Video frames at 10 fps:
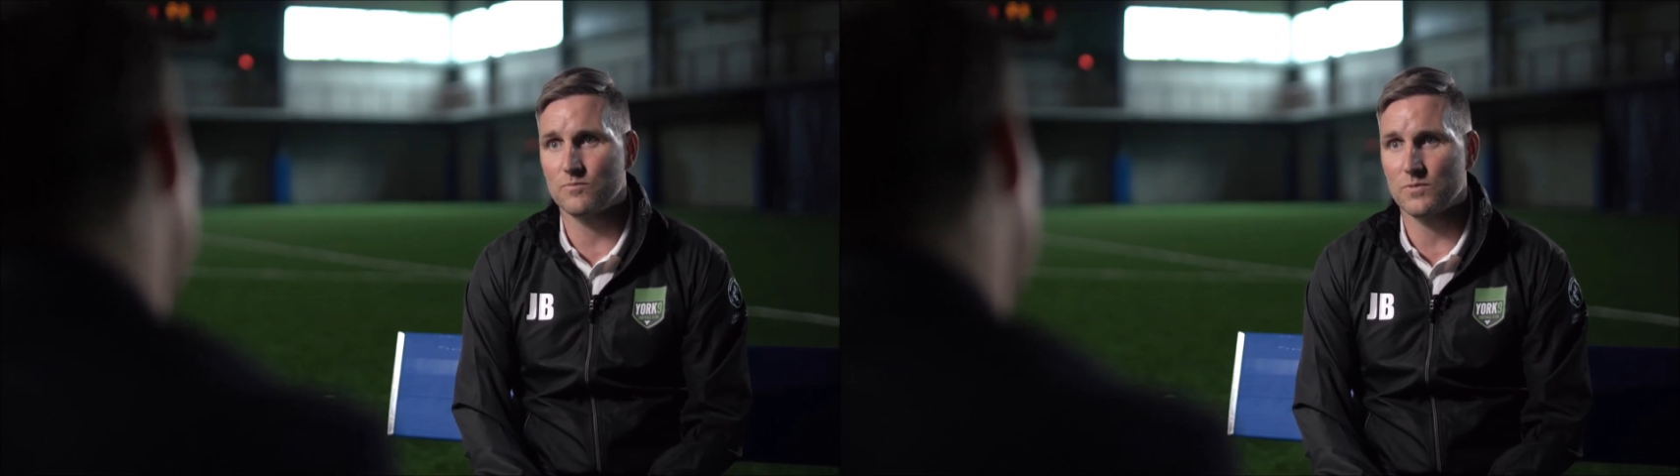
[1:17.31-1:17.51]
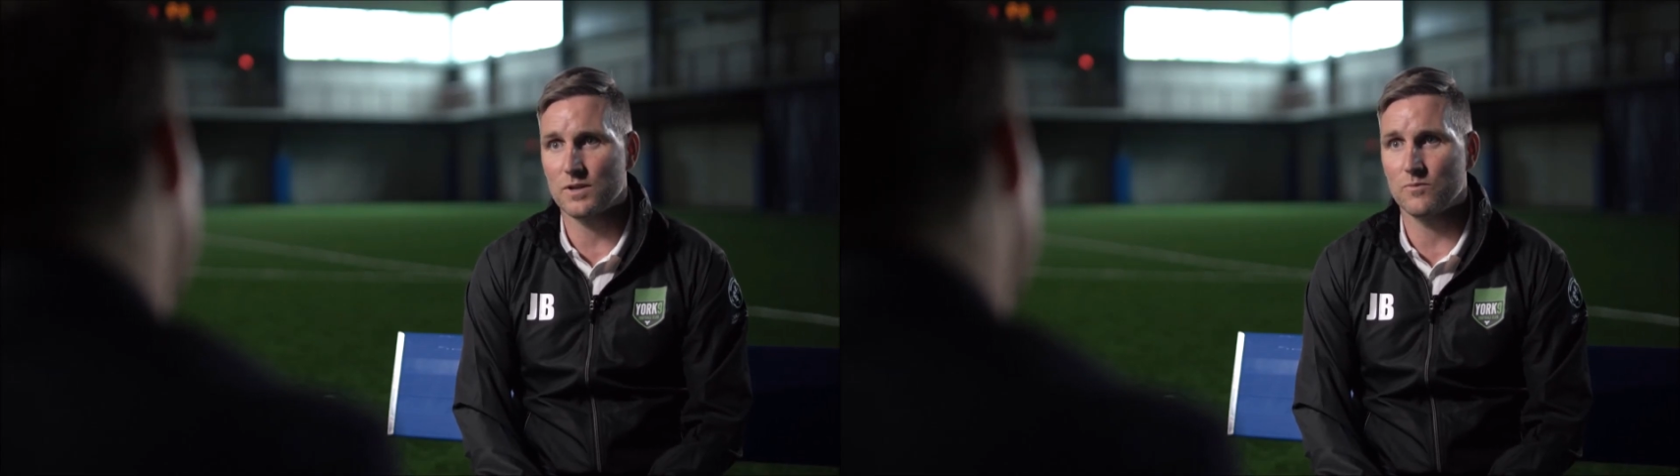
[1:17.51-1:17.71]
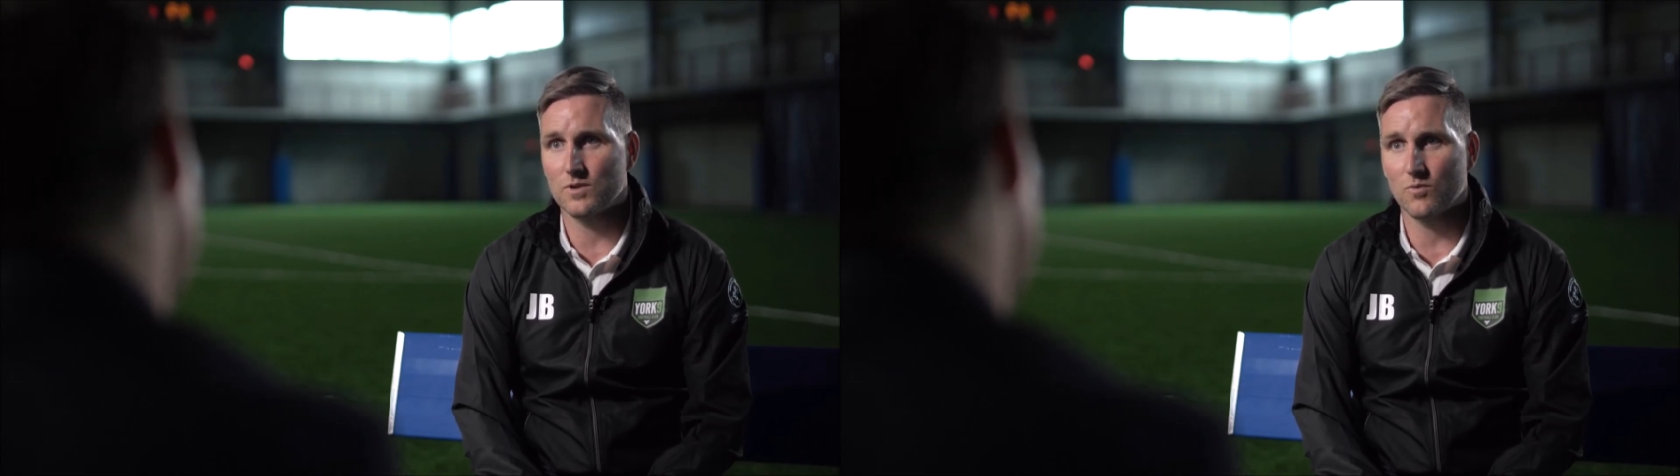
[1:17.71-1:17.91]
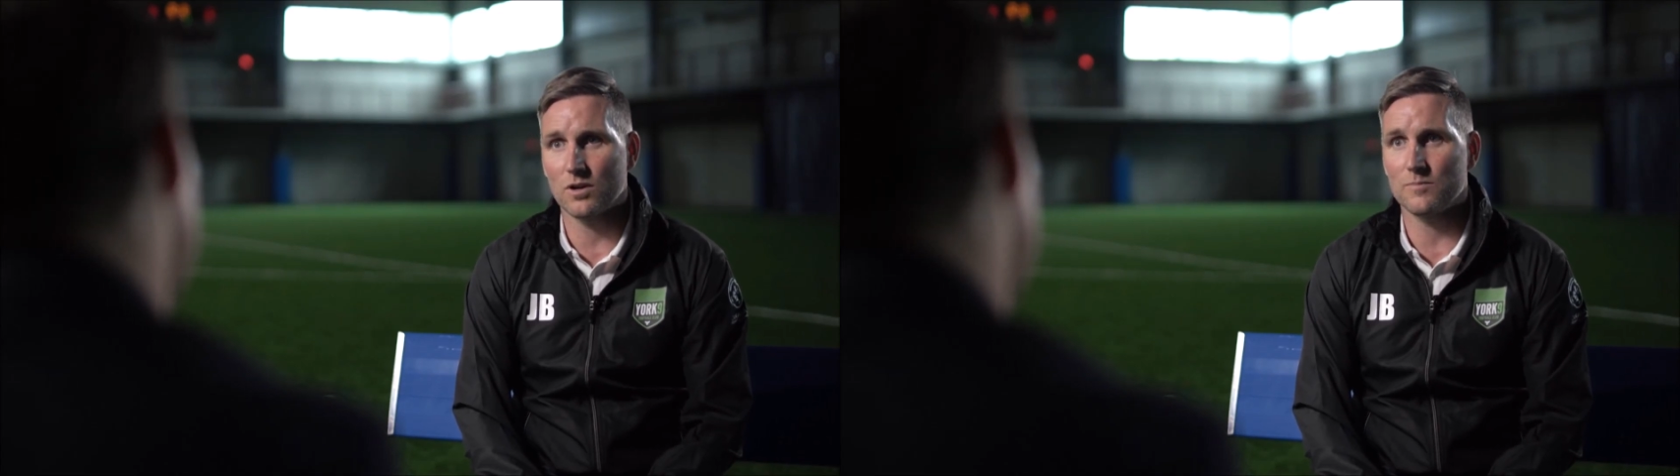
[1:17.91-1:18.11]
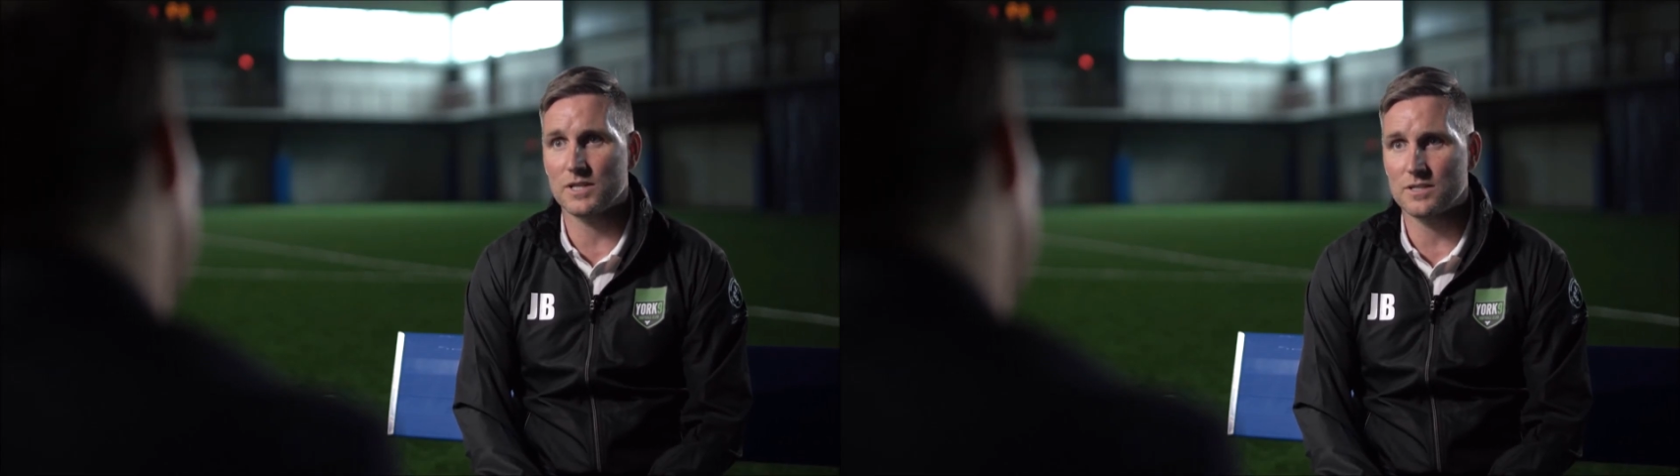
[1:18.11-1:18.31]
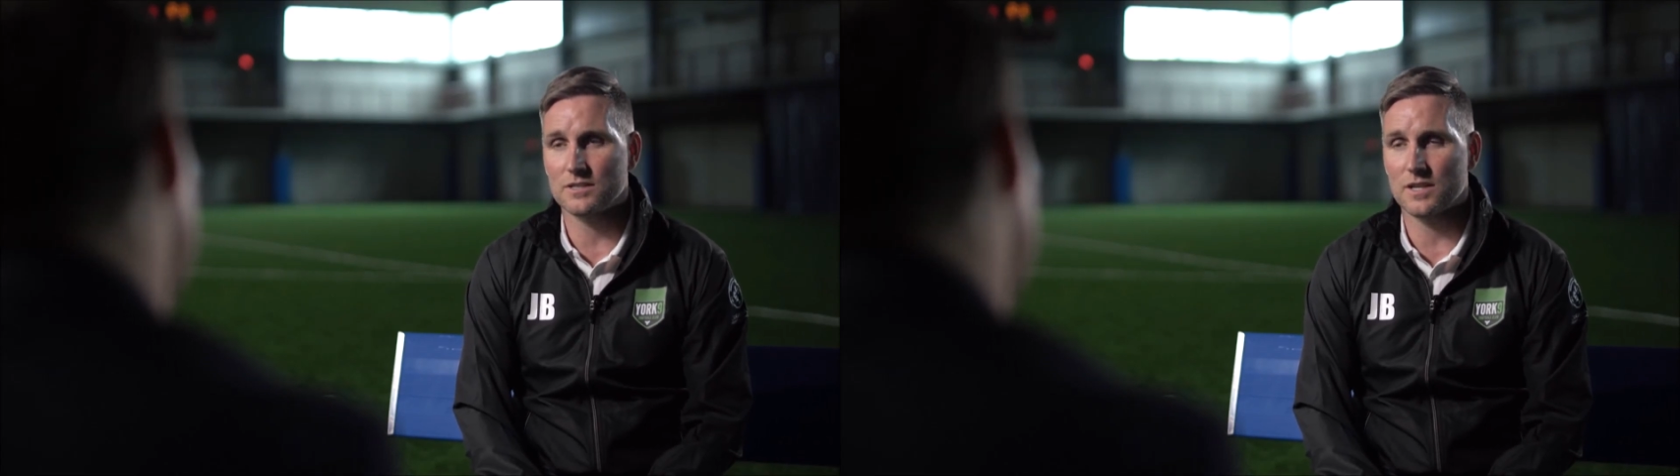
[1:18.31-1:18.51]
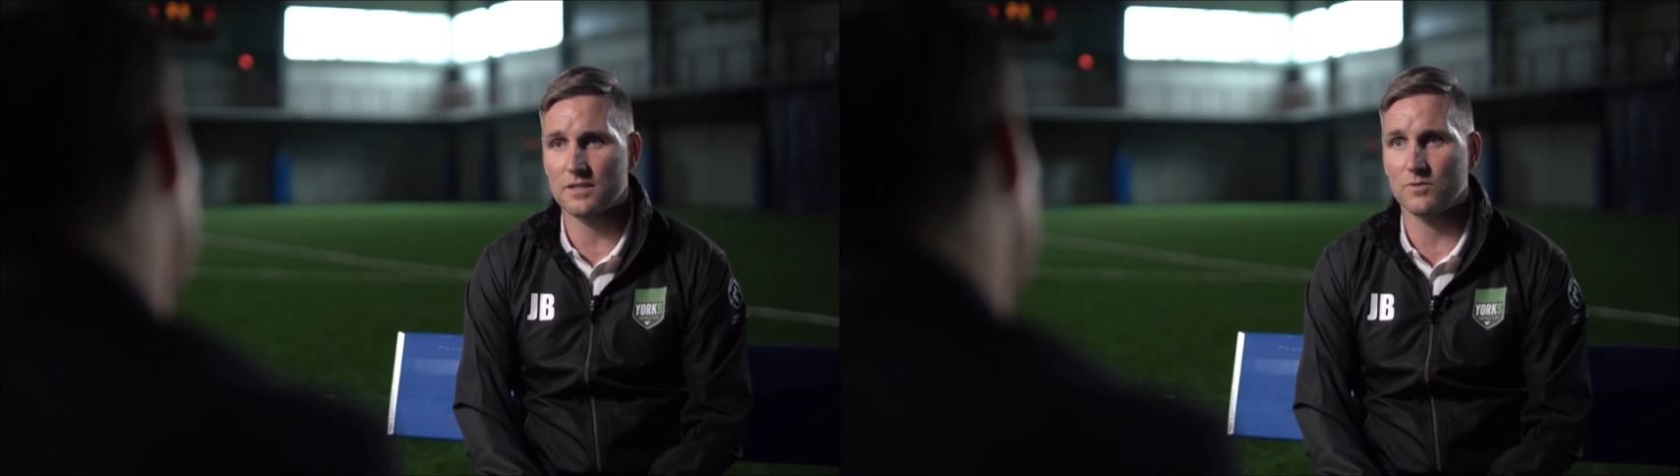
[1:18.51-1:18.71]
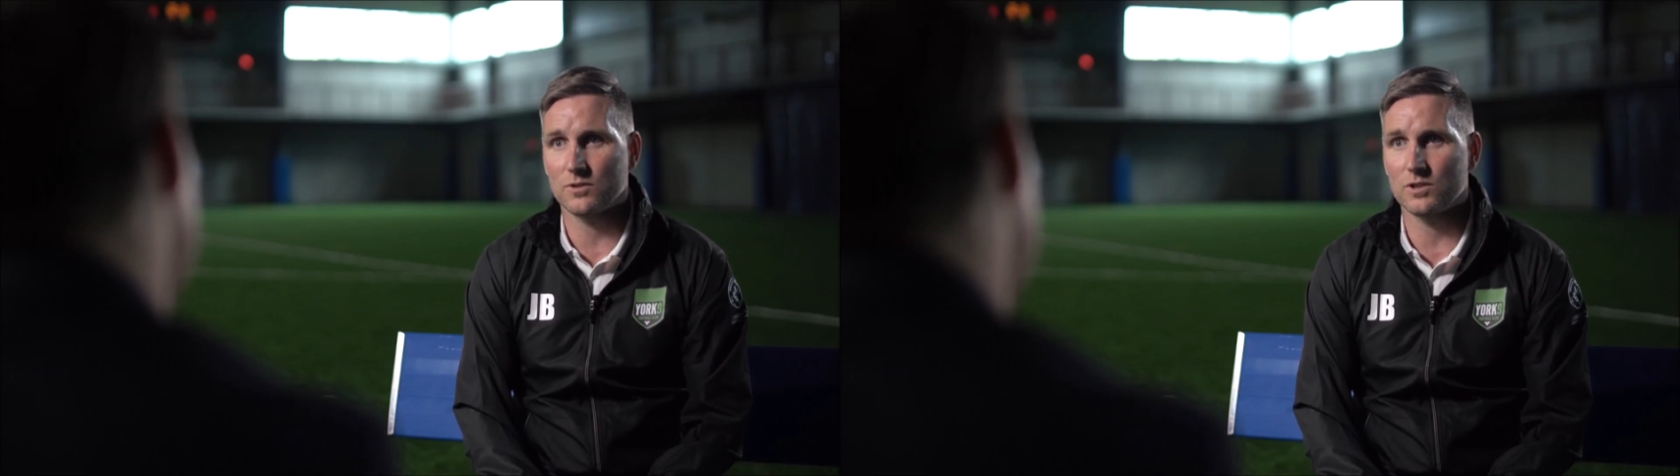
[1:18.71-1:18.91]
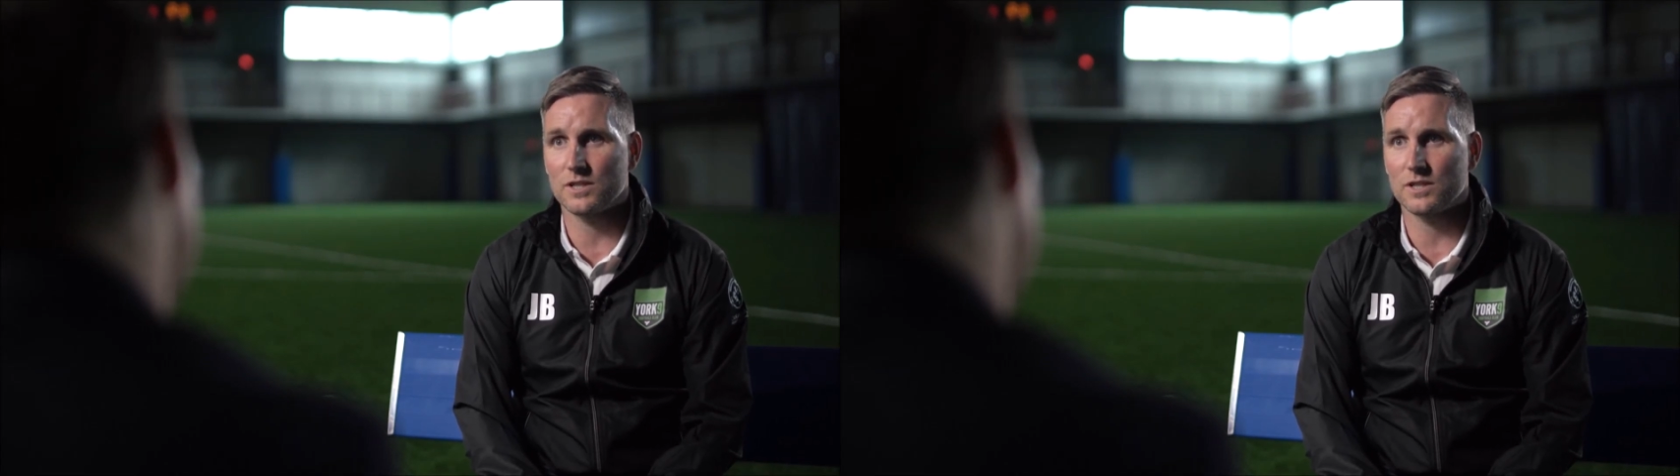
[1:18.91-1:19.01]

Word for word: and we, we want to be a successful